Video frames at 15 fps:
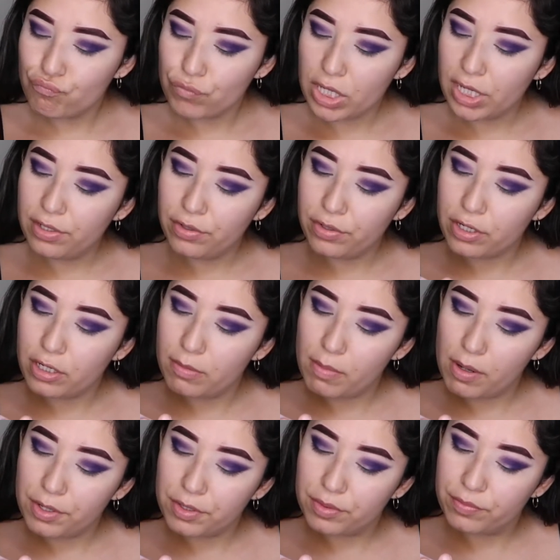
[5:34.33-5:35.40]
know they're all
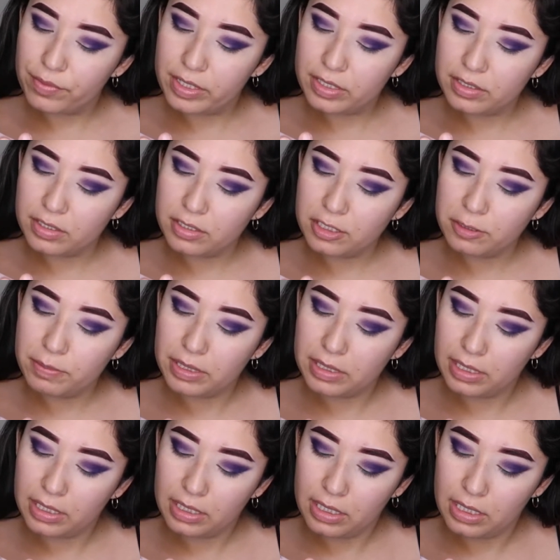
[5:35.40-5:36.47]
Modern Renaissance, but
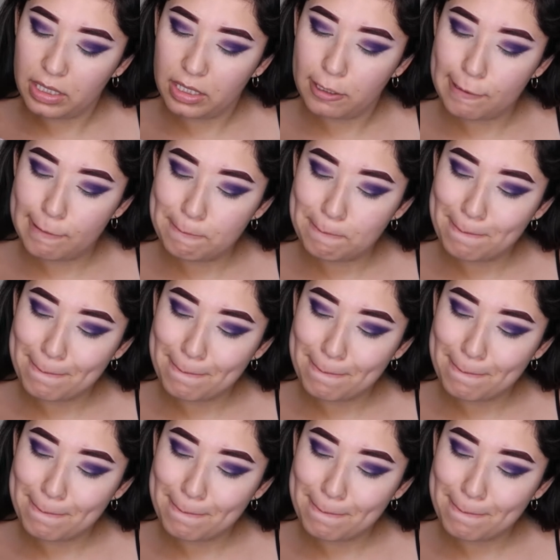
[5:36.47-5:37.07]
like the